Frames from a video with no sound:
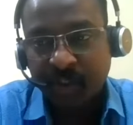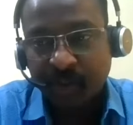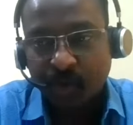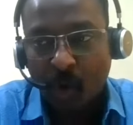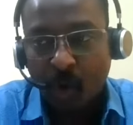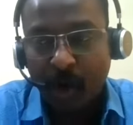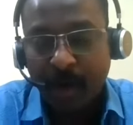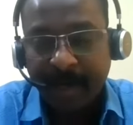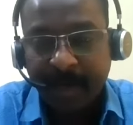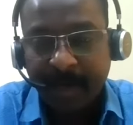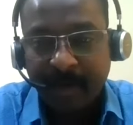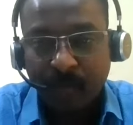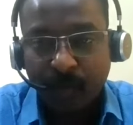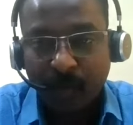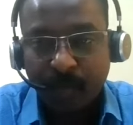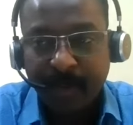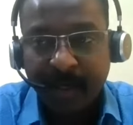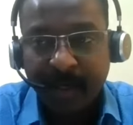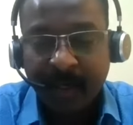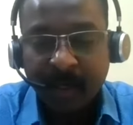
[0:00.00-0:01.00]
strong aim
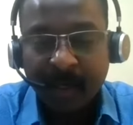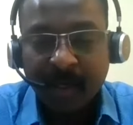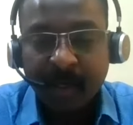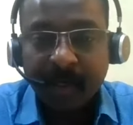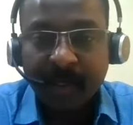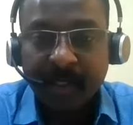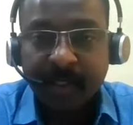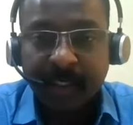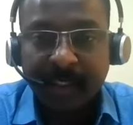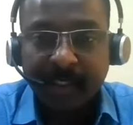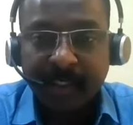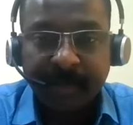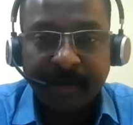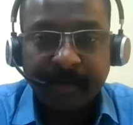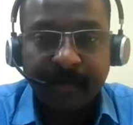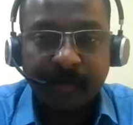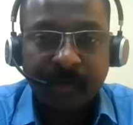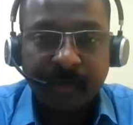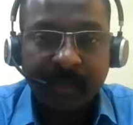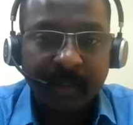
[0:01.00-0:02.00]
would be
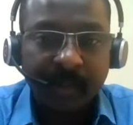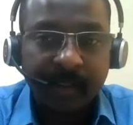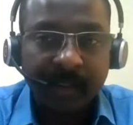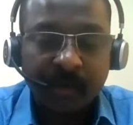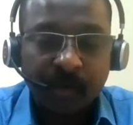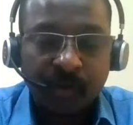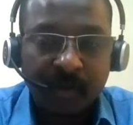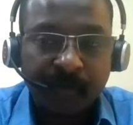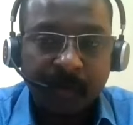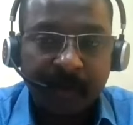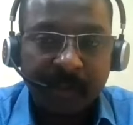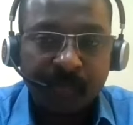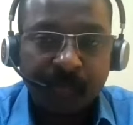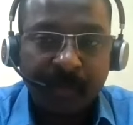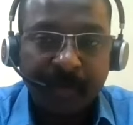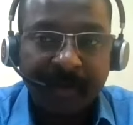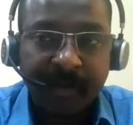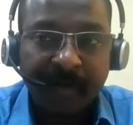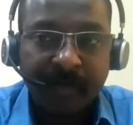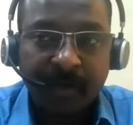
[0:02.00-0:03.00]
continue the
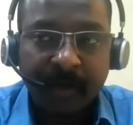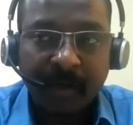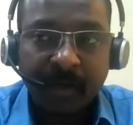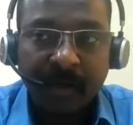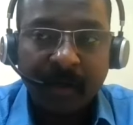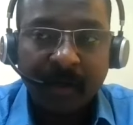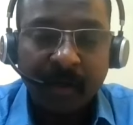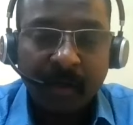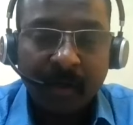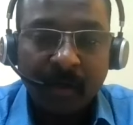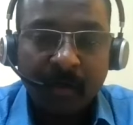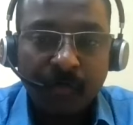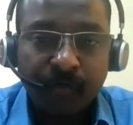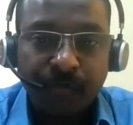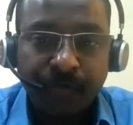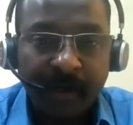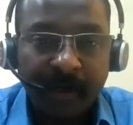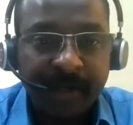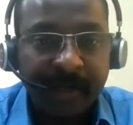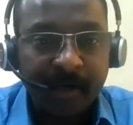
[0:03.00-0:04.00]
Toastmasters meeting
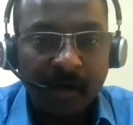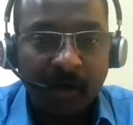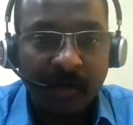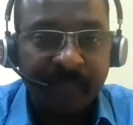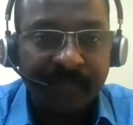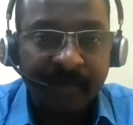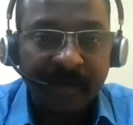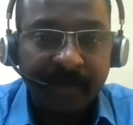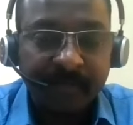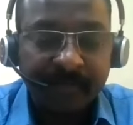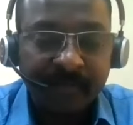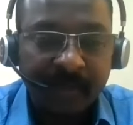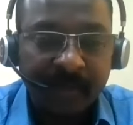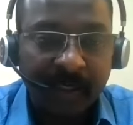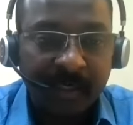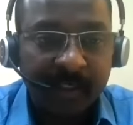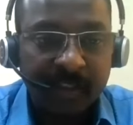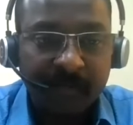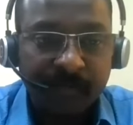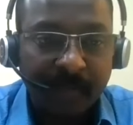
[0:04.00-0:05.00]
fully in offline.
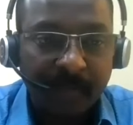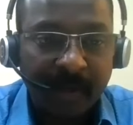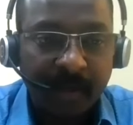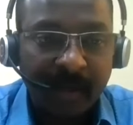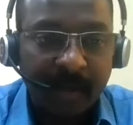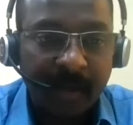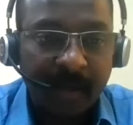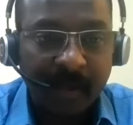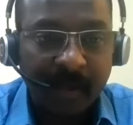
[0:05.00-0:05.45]
That is my